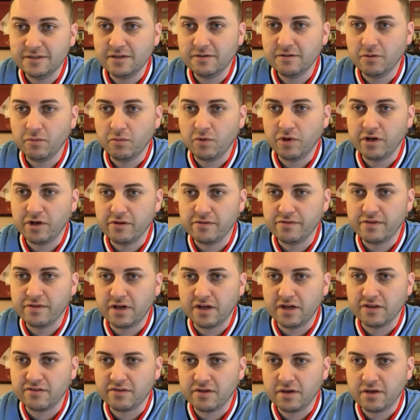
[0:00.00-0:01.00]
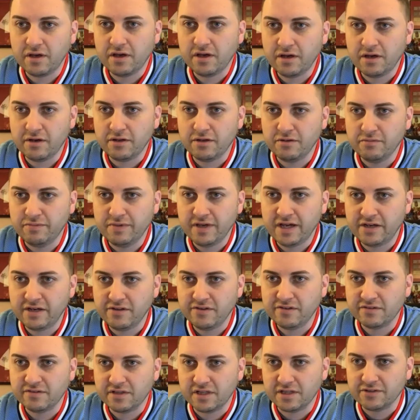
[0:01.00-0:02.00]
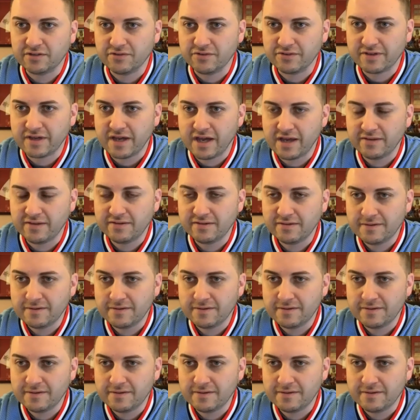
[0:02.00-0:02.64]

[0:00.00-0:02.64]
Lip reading: What are your thoughts? How do you slot those guys?